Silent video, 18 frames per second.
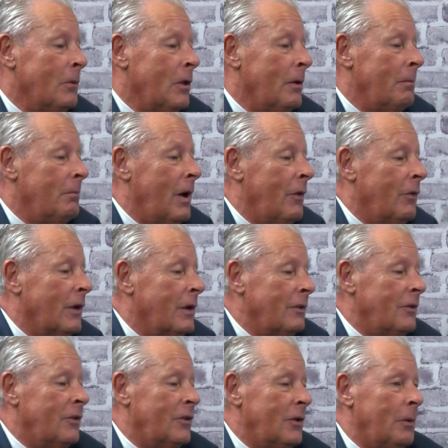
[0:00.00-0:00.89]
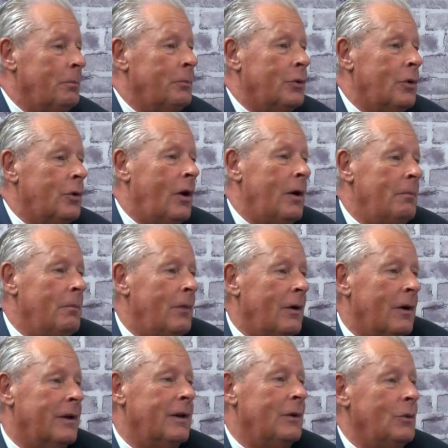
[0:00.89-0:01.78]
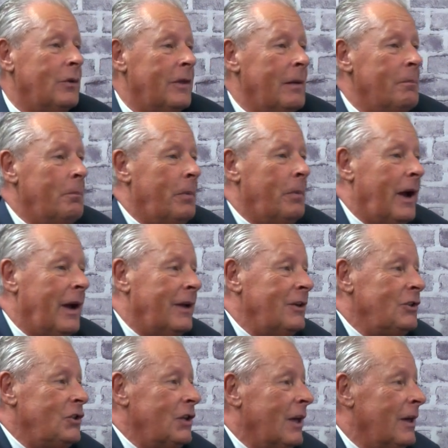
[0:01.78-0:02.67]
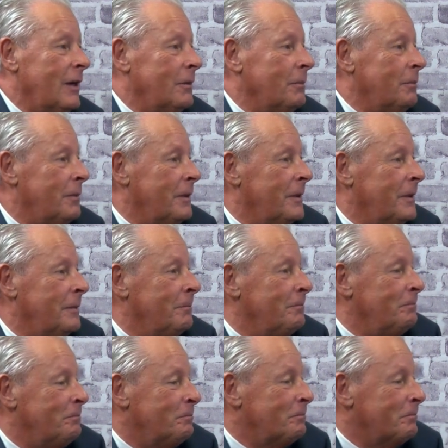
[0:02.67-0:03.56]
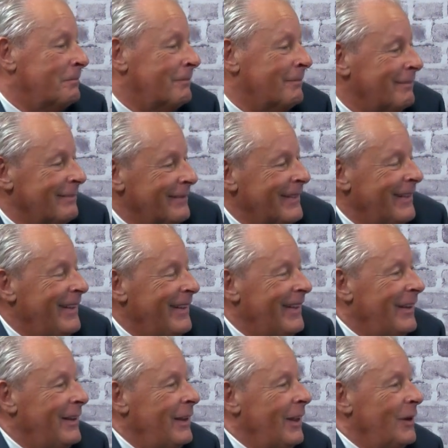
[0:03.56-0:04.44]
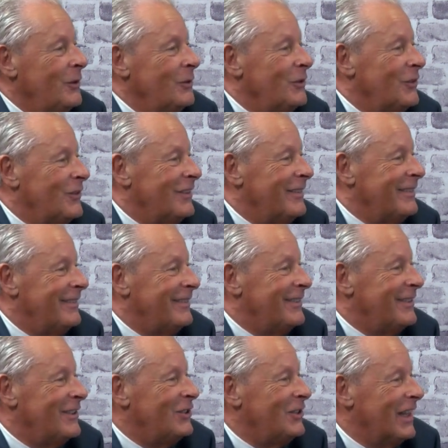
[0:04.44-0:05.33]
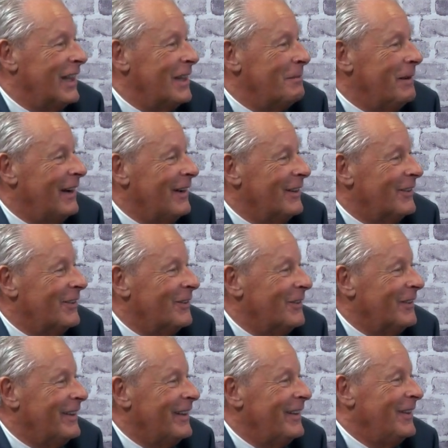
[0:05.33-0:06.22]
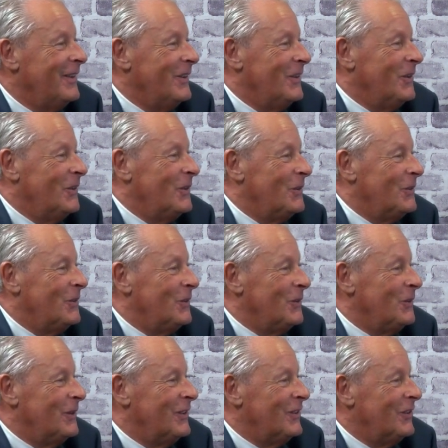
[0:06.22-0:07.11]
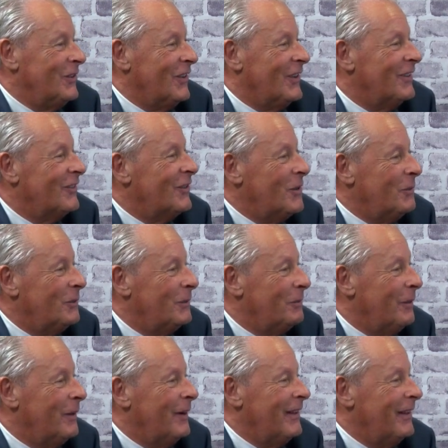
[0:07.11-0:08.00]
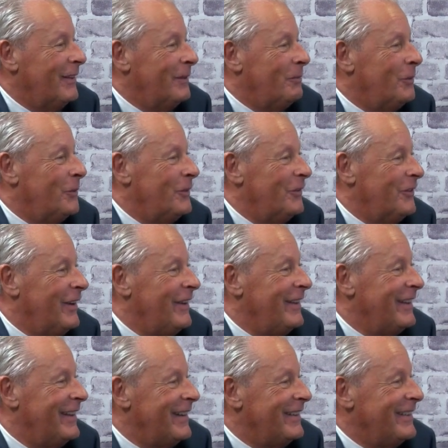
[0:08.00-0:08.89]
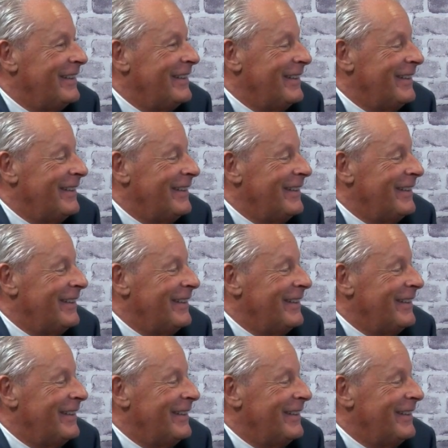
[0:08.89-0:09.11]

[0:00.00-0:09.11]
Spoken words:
American subprime market with them packaging up loans and dishing them out to all the suckers that would buy the portfolio?